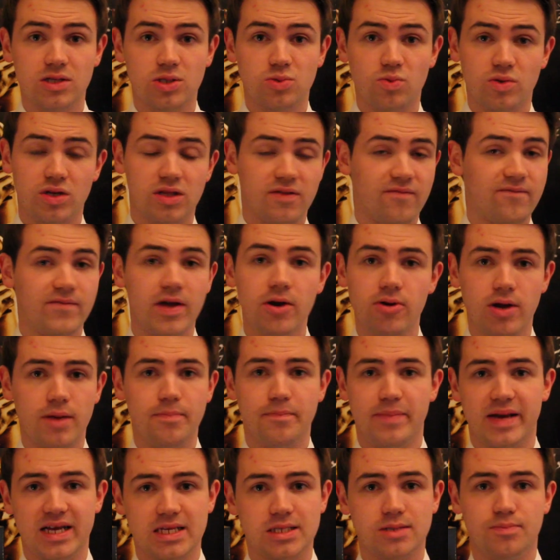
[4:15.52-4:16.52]
is one of the very
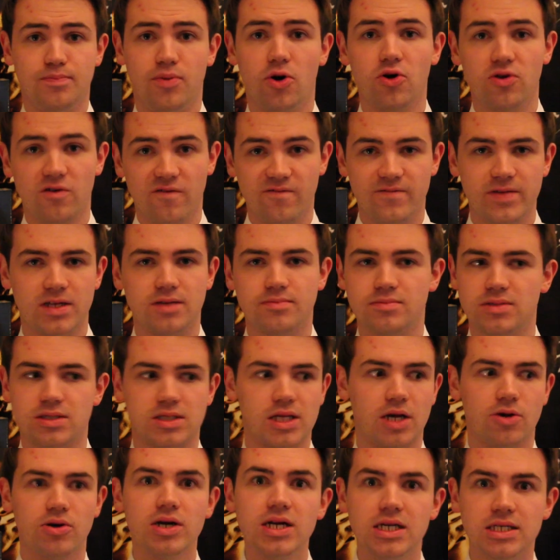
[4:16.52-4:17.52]
best Bond films
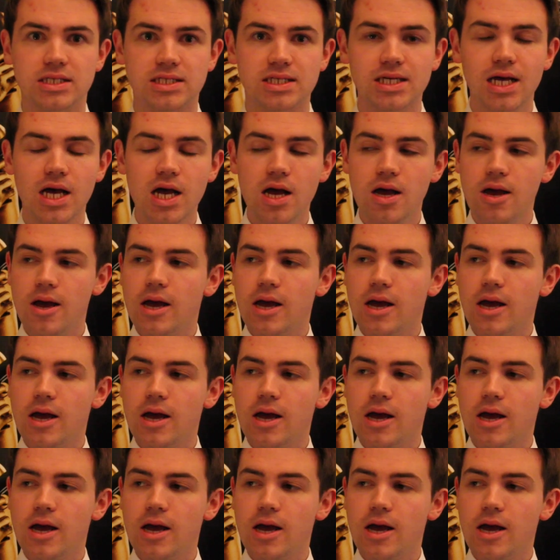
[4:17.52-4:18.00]
there is,